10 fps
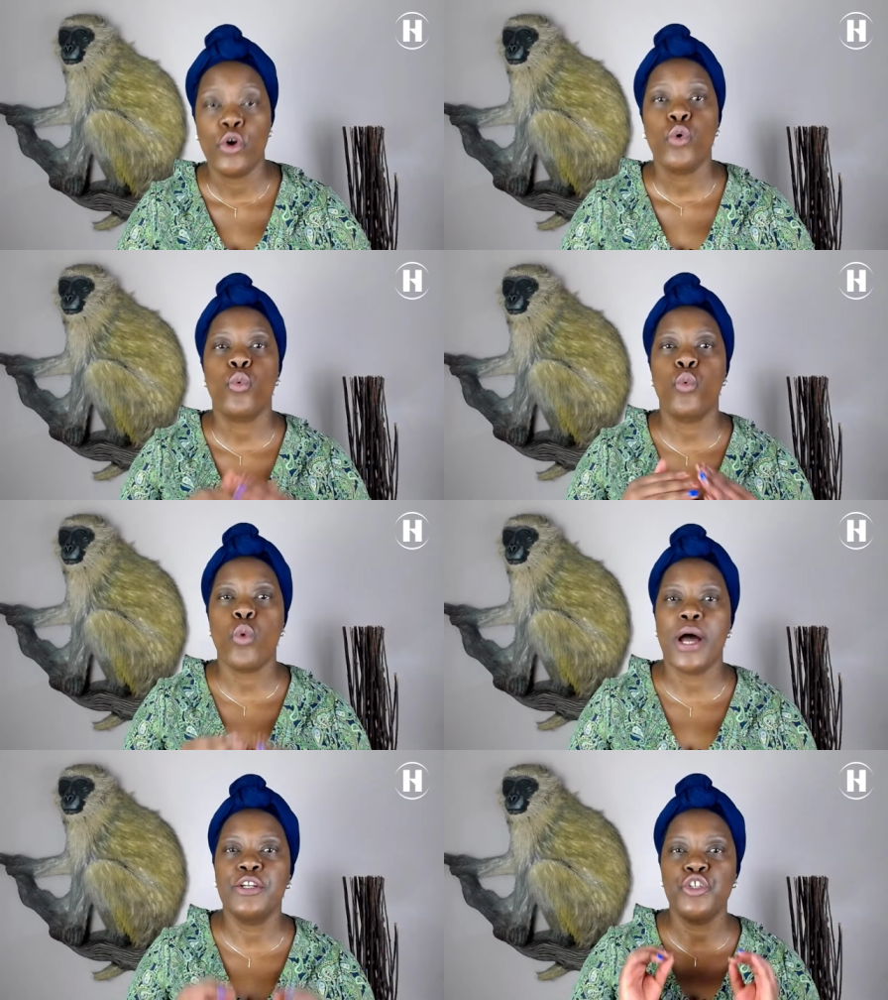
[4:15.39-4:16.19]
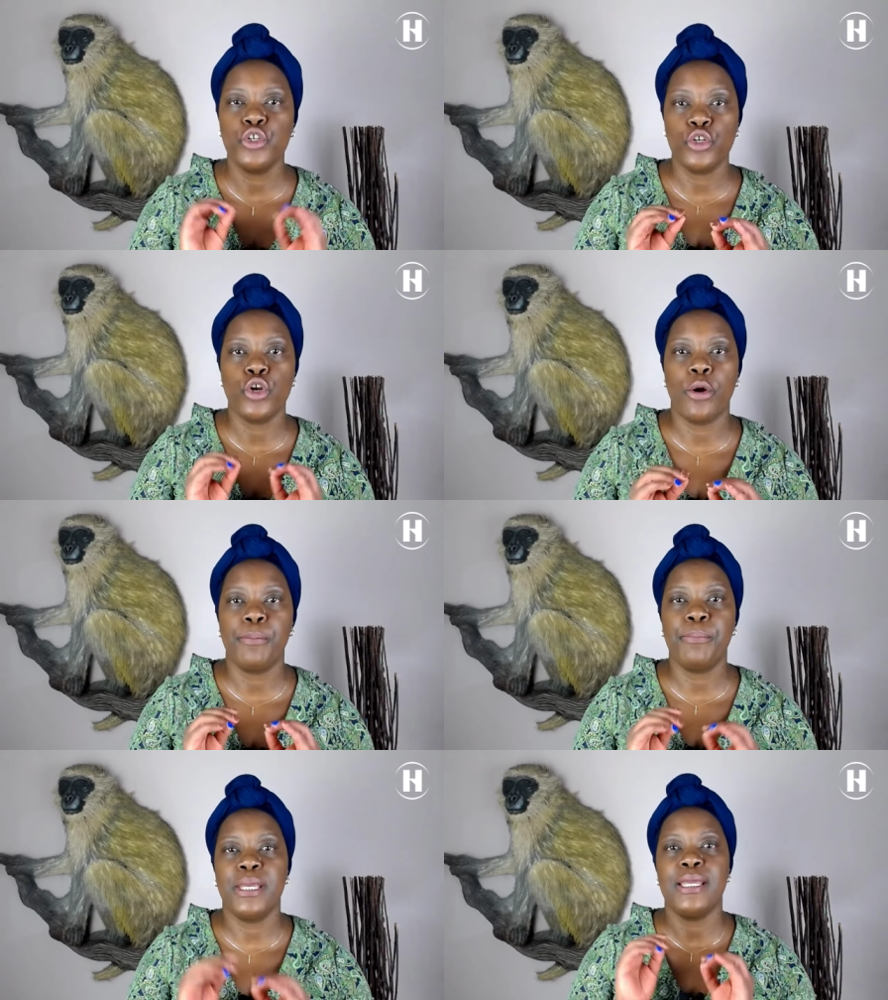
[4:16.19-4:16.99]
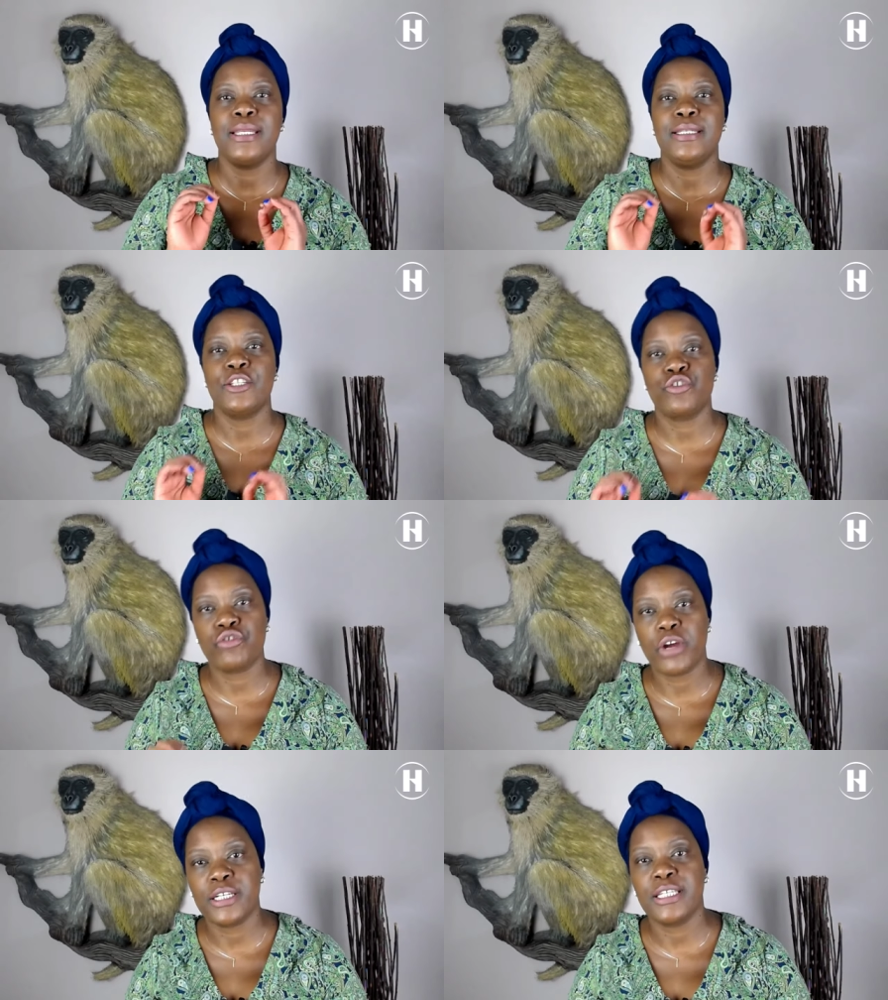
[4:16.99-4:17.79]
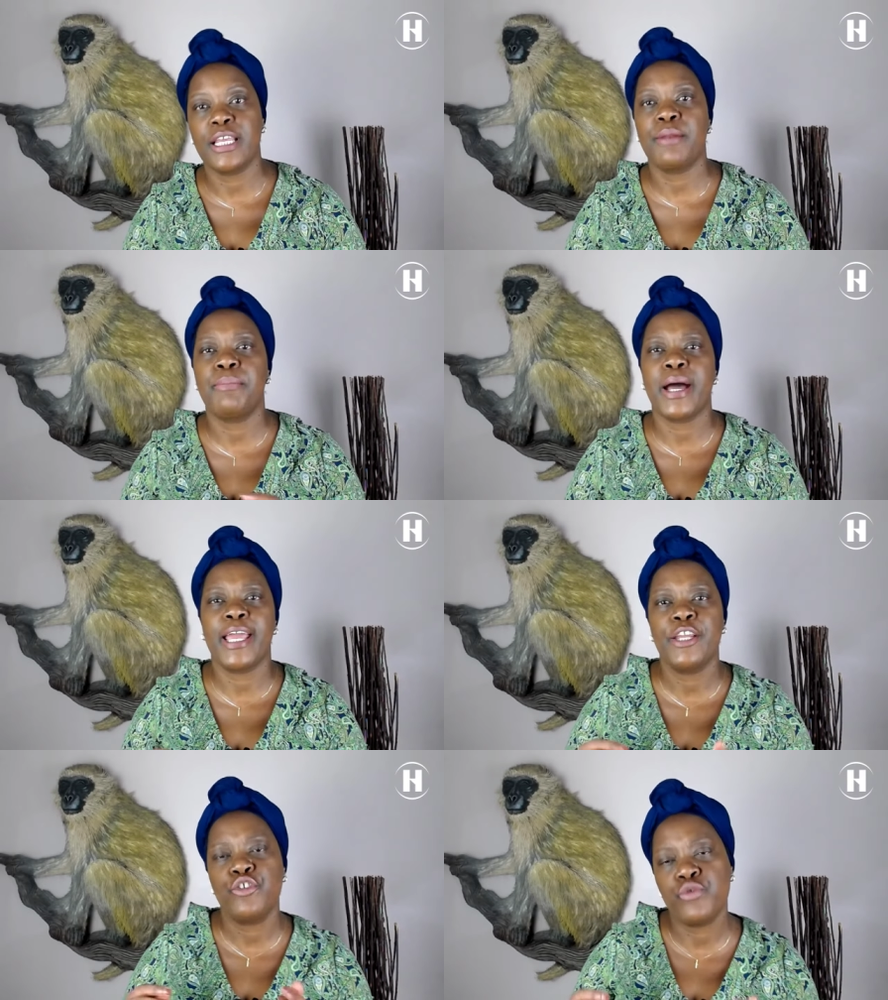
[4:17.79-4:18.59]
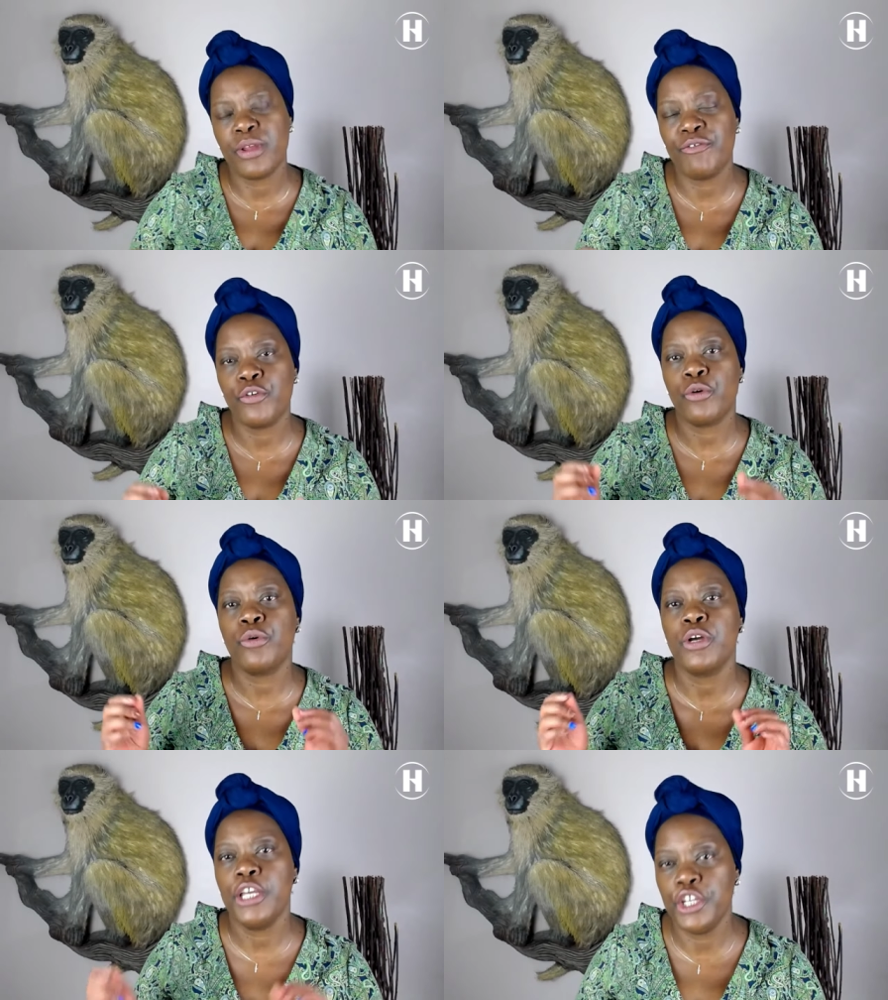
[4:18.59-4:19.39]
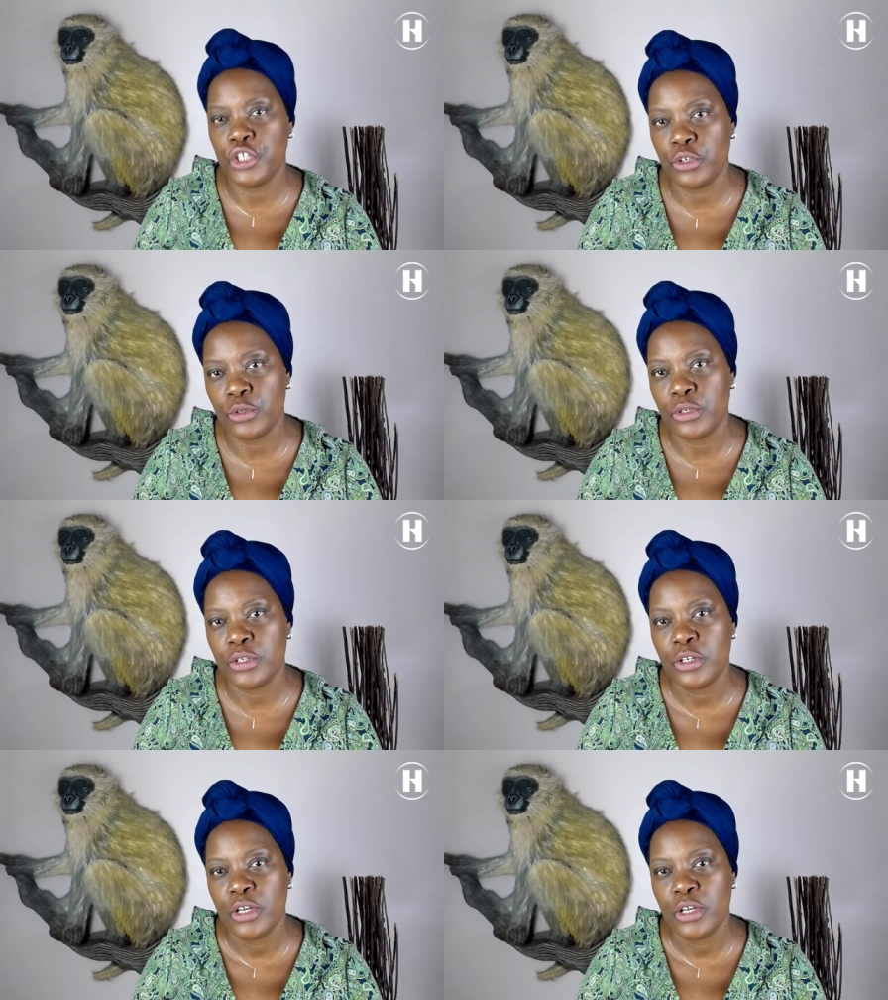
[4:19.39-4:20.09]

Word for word: one should not be distracted by trivial issues,